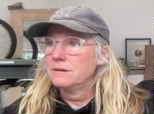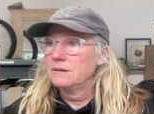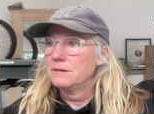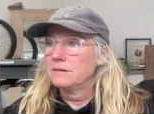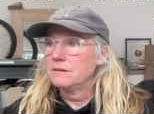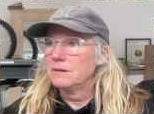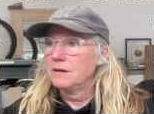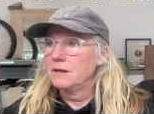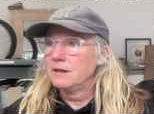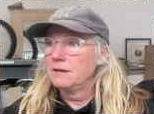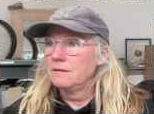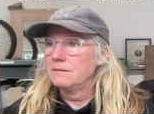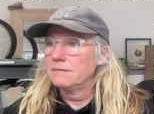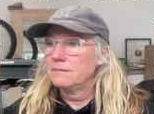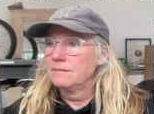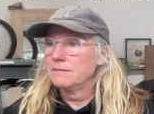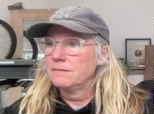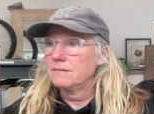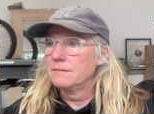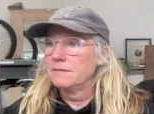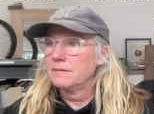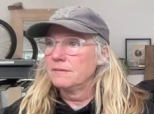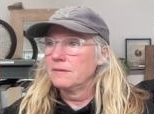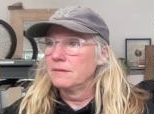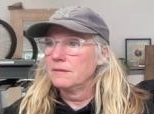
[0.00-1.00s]
right?
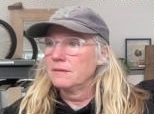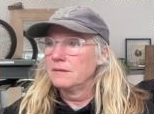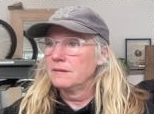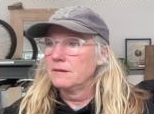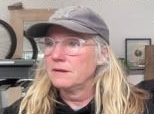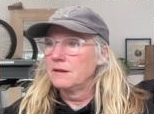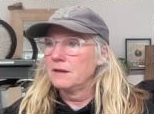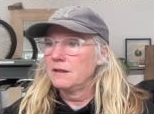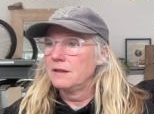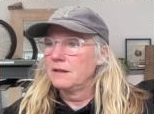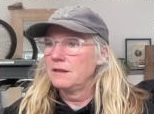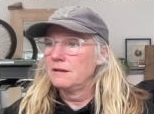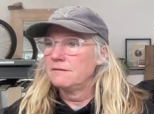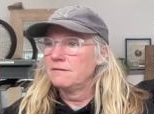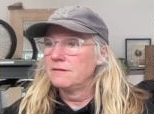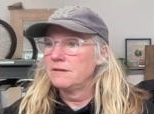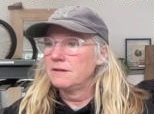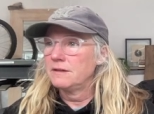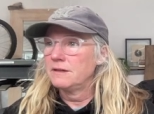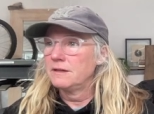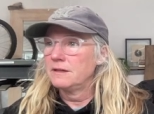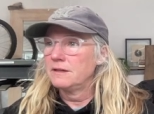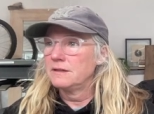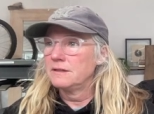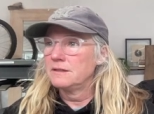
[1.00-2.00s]

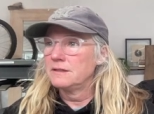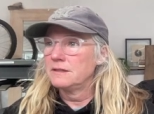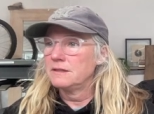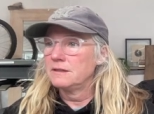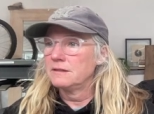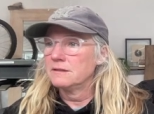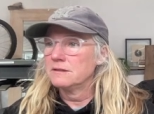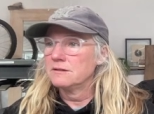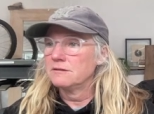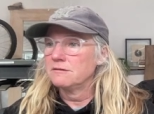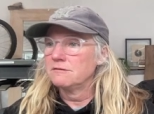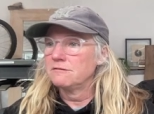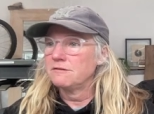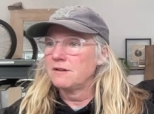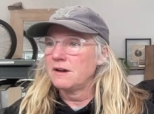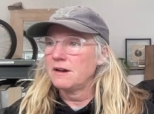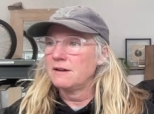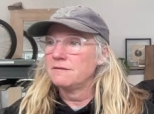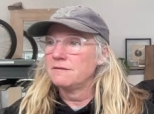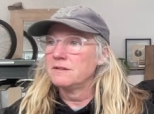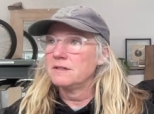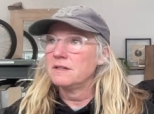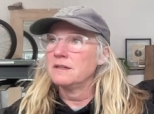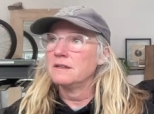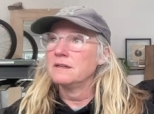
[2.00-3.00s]
11, 18, so
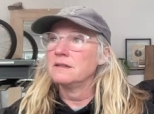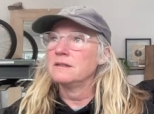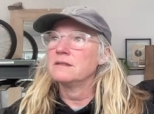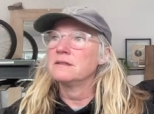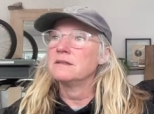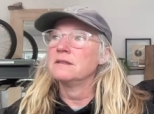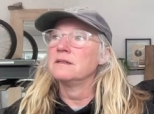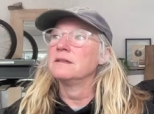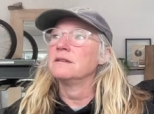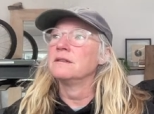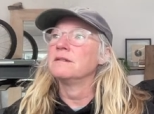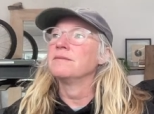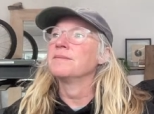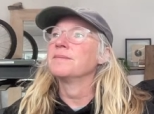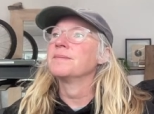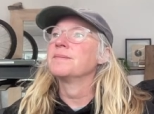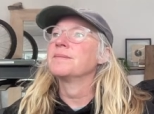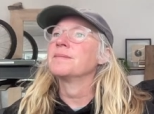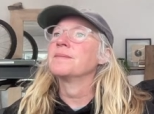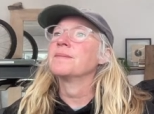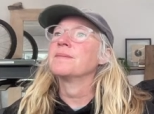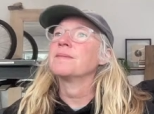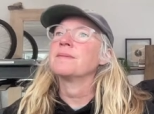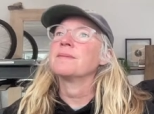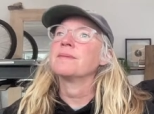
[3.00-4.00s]
5 to 18.
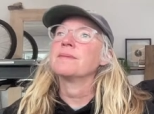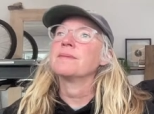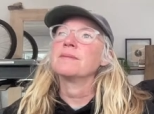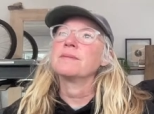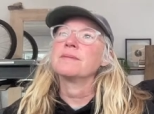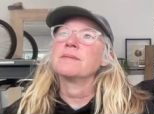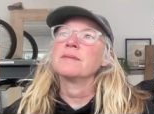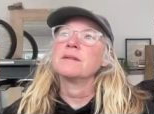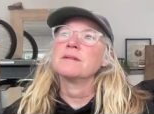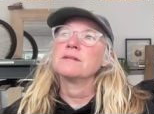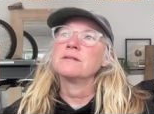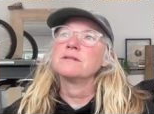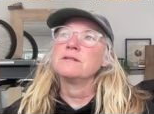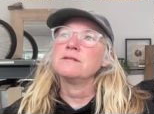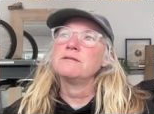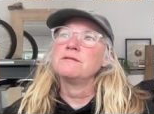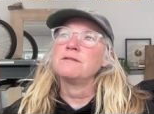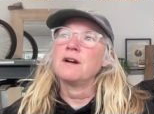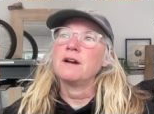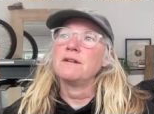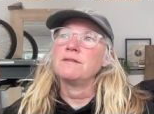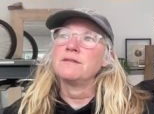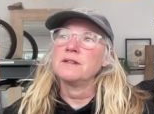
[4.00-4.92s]
Let's do 5